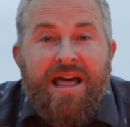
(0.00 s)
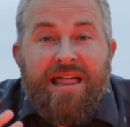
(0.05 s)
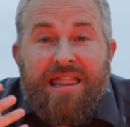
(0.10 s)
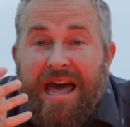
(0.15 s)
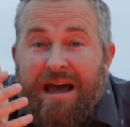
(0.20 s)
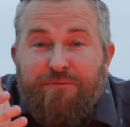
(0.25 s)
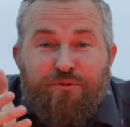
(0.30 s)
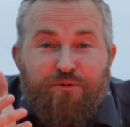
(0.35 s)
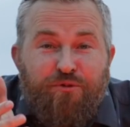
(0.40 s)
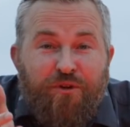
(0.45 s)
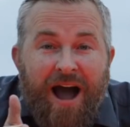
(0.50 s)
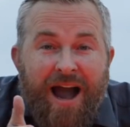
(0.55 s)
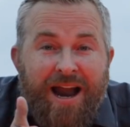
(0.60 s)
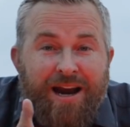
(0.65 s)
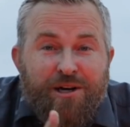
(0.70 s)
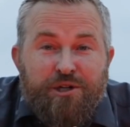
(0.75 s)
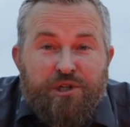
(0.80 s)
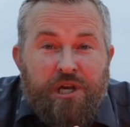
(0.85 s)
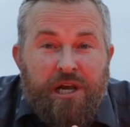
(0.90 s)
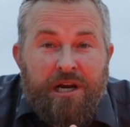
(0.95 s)
that
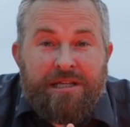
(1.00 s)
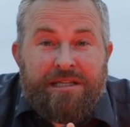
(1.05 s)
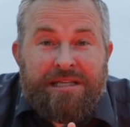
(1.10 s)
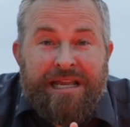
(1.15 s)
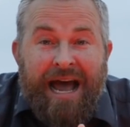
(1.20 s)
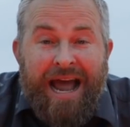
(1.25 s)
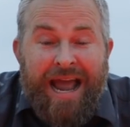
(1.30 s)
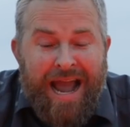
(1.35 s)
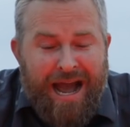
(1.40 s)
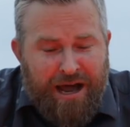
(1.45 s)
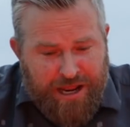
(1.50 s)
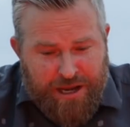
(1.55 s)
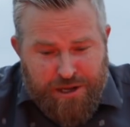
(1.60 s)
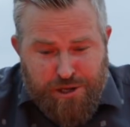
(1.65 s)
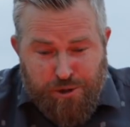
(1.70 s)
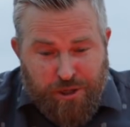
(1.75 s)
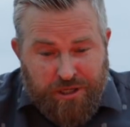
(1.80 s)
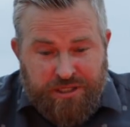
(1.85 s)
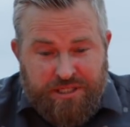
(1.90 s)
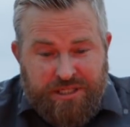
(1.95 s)
fire is gonna die out. Now
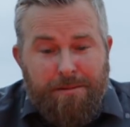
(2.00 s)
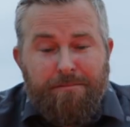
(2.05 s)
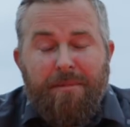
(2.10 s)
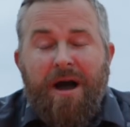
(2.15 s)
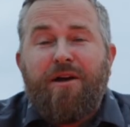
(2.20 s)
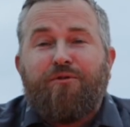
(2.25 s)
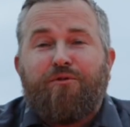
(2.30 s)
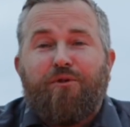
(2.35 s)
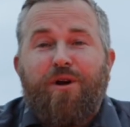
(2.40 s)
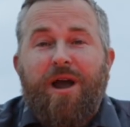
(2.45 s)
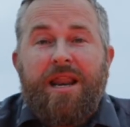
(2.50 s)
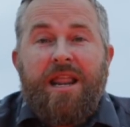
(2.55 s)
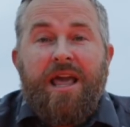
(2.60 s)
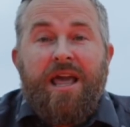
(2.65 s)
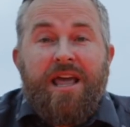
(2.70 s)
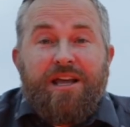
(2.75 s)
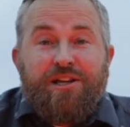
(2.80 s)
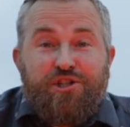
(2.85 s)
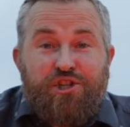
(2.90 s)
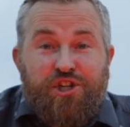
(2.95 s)
you can see my friend
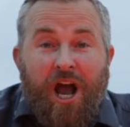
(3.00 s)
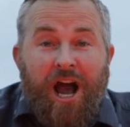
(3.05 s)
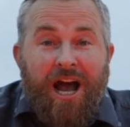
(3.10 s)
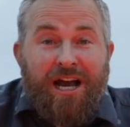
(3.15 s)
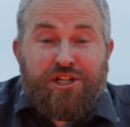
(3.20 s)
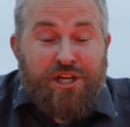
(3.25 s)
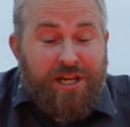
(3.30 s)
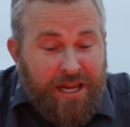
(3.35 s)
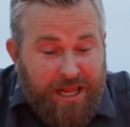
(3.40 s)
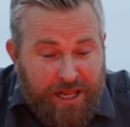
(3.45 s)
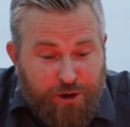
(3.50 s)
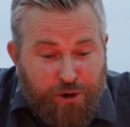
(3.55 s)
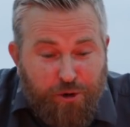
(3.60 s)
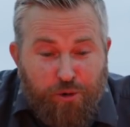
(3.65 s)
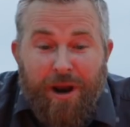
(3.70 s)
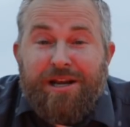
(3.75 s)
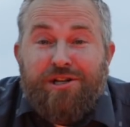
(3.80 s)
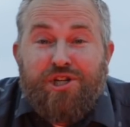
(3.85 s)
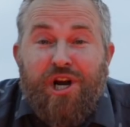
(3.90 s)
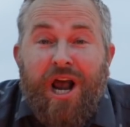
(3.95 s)
Josh, he did a
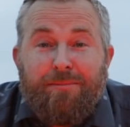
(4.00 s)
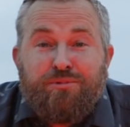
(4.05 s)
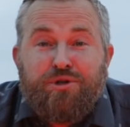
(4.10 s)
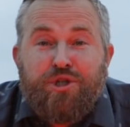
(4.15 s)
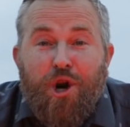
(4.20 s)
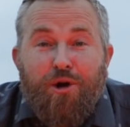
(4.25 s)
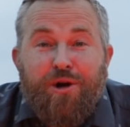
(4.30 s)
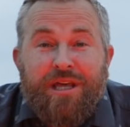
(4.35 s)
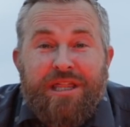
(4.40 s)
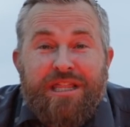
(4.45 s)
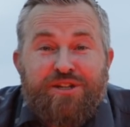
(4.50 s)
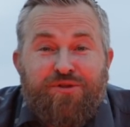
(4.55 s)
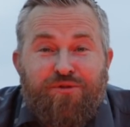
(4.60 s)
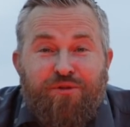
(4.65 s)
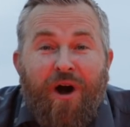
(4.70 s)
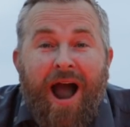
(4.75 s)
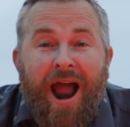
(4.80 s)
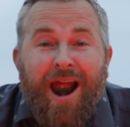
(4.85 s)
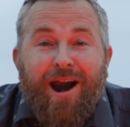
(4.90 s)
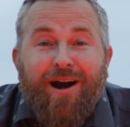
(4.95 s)
great job stoking this
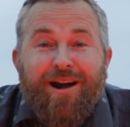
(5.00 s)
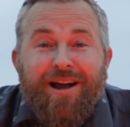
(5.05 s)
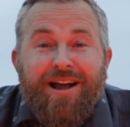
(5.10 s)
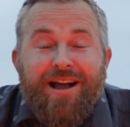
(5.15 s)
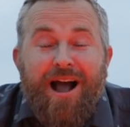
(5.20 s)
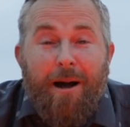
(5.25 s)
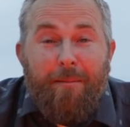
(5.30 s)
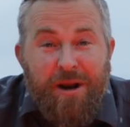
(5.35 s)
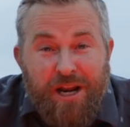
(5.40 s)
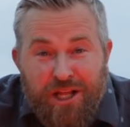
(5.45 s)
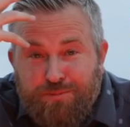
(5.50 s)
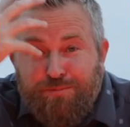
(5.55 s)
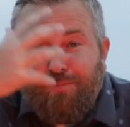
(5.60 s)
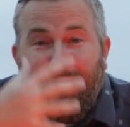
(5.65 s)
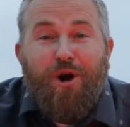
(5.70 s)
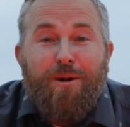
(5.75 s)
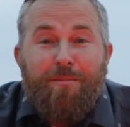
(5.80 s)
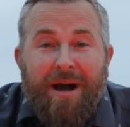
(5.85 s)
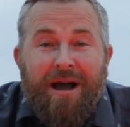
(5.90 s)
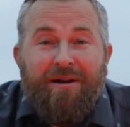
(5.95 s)
fire. I mean, it's
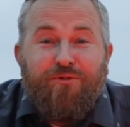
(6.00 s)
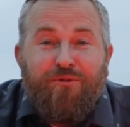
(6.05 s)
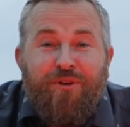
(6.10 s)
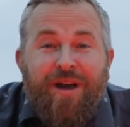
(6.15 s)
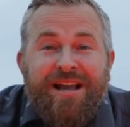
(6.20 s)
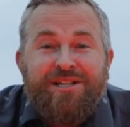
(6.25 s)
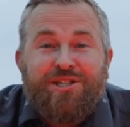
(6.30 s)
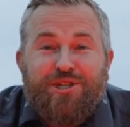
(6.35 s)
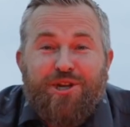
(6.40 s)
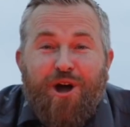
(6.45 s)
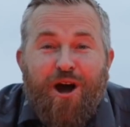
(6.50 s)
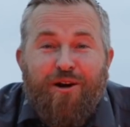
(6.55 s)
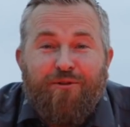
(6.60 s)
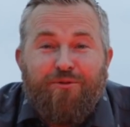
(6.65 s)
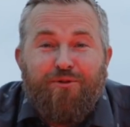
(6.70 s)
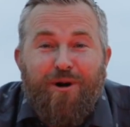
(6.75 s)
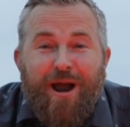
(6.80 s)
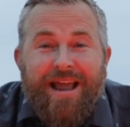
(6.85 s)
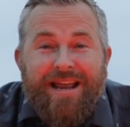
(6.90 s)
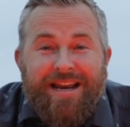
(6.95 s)
burning my face
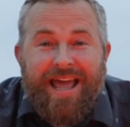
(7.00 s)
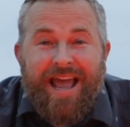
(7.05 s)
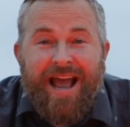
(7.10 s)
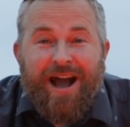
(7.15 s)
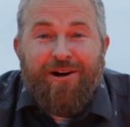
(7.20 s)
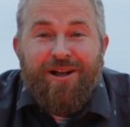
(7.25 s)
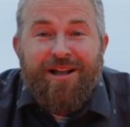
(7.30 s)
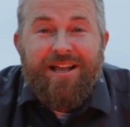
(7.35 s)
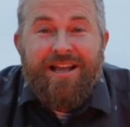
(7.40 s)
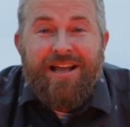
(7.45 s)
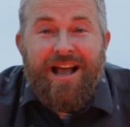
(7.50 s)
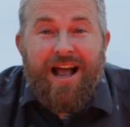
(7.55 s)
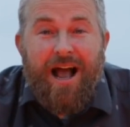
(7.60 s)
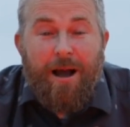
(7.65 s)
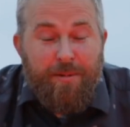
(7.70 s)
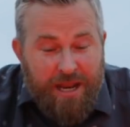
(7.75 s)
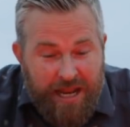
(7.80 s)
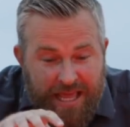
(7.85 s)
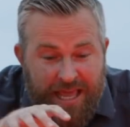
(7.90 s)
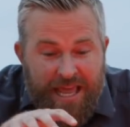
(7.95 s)
off right now.
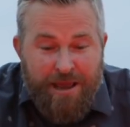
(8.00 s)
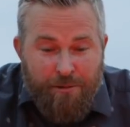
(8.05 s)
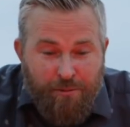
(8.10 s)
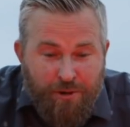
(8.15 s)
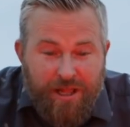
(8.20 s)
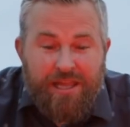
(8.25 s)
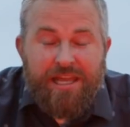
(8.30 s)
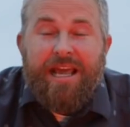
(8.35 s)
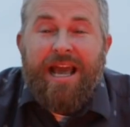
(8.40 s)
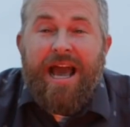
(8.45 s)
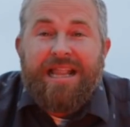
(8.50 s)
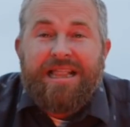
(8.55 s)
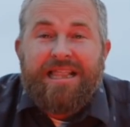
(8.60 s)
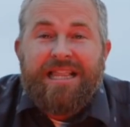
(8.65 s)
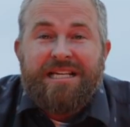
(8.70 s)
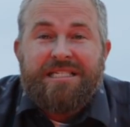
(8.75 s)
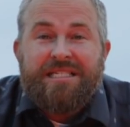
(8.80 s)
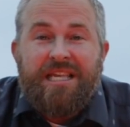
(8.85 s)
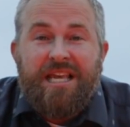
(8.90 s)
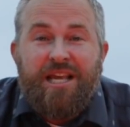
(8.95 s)
I mean, he really got
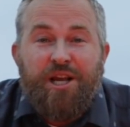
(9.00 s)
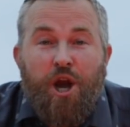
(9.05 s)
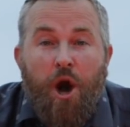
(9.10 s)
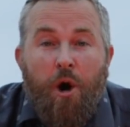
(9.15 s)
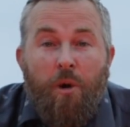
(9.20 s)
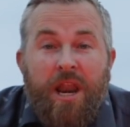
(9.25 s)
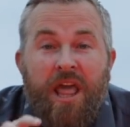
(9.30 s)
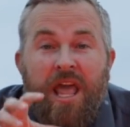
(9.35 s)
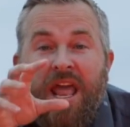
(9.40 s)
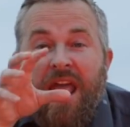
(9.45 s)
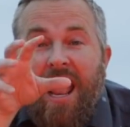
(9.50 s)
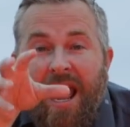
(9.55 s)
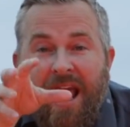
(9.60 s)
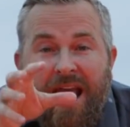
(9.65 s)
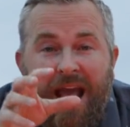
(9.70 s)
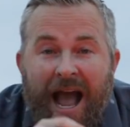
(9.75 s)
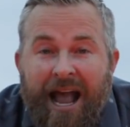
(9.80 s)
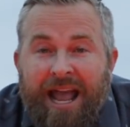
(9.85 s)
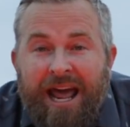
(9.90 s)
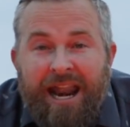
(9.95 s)
this thing going.
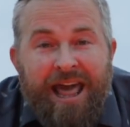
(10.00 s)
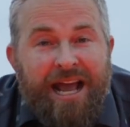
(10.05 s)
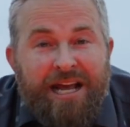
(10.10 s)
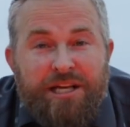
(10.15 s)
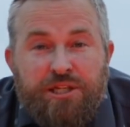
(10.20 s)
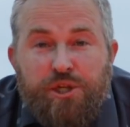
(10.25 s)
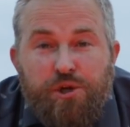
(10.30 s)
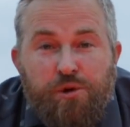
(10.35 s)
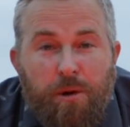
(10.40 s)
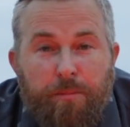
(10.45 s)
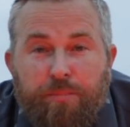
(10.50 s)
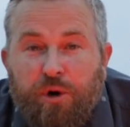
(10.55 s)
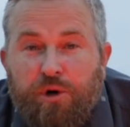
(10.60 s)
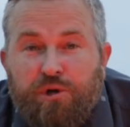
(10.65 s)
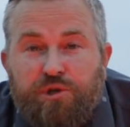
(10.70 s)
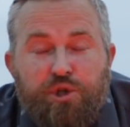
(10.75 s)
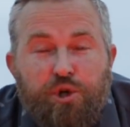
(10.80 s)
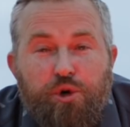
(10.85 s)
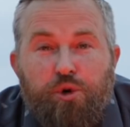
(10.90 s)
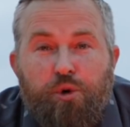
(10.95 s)
Hey, I gotta ask you a
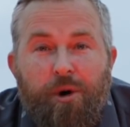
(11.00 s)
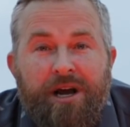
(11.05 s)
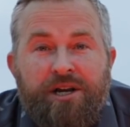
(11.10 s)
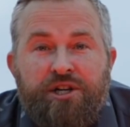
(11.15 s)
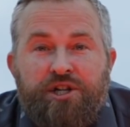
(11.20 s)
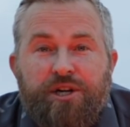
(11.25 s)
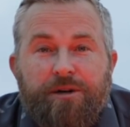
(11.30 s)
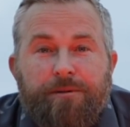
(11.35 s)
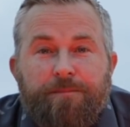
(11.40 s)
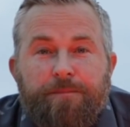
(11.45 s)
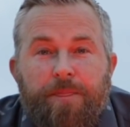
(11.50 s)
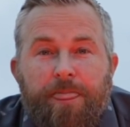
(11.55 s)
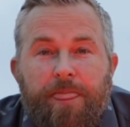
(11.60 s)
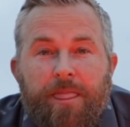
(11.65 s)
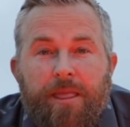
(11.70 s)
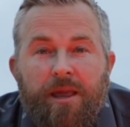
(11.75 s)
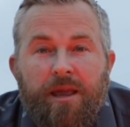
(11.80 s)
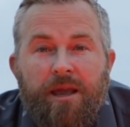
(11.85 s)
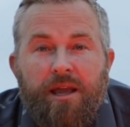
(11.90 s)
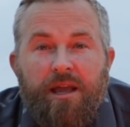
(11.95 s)
personal question.
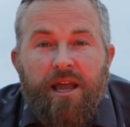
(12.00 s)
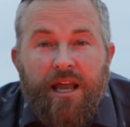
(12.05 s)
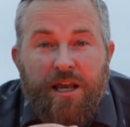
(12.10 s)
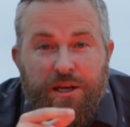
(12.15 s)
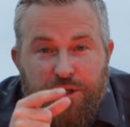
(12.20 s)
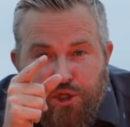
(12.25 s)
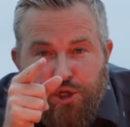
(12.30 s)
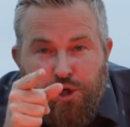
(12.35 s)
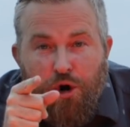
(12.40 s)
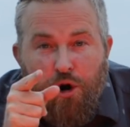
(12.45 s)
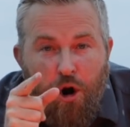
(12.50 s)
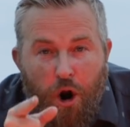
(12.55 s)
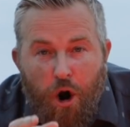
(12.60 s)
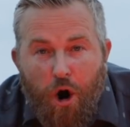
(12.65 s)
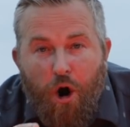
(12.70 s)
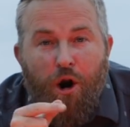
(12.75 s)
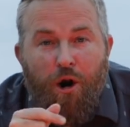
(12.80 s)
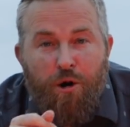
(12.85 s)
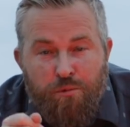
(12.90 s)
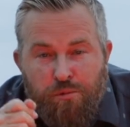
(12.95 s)
Is your
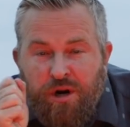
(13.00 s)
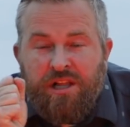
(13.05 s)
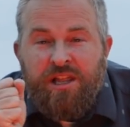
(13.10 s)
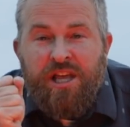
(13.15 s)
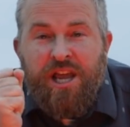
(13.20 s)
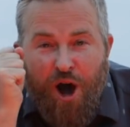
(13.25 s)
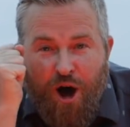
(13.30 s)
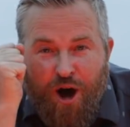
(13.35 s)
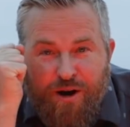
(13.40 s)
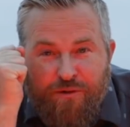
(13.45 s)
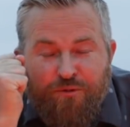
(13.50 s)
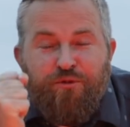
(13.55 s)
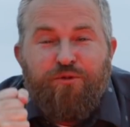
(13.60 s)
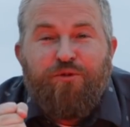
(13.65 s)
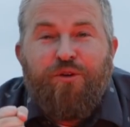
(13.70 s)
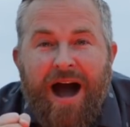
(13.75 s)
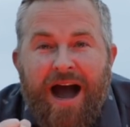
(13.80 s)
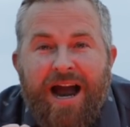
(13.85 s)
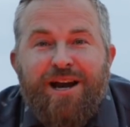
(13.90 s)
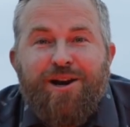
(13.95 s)
heart really on
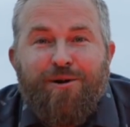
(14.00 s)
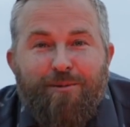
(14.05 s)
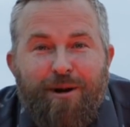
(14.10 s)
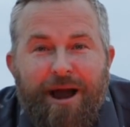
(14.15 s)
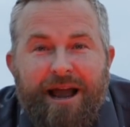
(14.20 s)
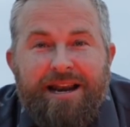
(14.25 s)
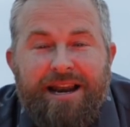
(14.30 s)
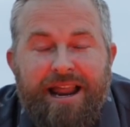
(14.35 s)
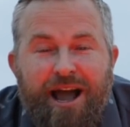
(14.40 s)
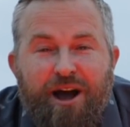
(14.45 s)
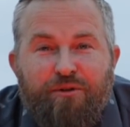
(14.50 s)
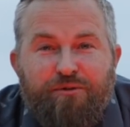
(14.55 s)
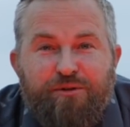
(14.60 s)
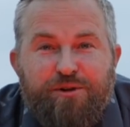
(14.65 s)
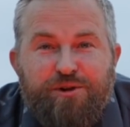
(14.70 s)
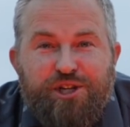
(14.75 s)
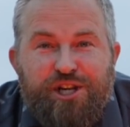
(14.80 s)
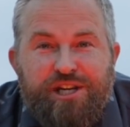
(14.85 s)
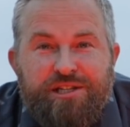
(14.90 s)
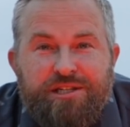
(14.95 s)
fire right now
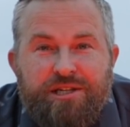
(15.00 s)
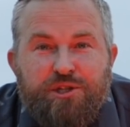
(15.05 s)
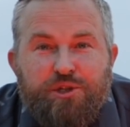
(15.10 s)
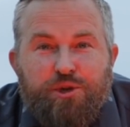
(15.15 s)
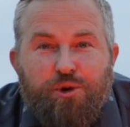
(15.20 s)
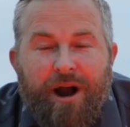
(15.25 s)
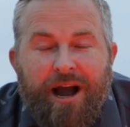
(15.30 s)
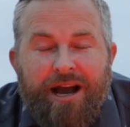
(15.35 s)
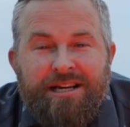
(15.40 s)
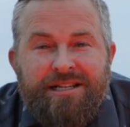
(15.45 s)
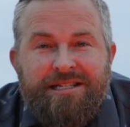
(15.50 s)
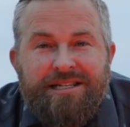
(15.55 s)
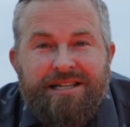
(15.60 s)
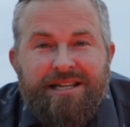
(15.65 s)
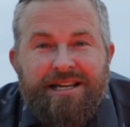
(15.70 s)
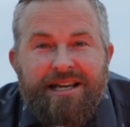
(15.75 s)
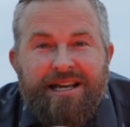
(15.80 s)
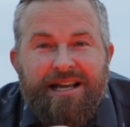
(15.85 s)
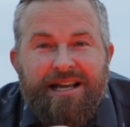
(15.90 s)
for Jesus Christ?